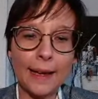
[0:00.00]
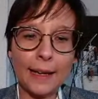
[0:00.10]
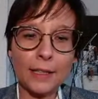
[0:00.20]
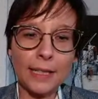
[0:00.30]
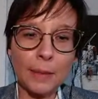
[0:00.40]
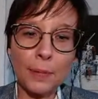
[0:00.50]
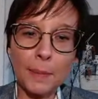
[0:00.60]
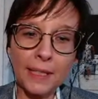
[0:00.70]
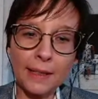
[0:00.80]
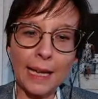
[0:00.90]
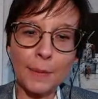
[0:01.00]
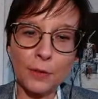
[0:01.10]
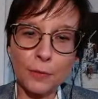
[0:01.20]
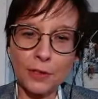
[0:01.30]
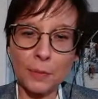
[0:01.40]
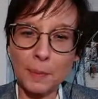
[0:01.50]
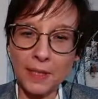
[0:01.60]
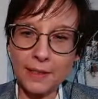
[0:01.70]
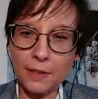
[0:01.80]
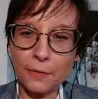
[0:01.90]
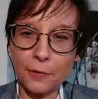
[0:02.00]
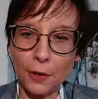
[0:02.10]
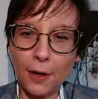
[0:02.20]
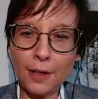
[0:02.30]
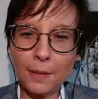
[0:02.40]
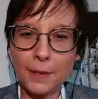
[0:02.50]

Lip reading: actually implement climate neutral mobility for all,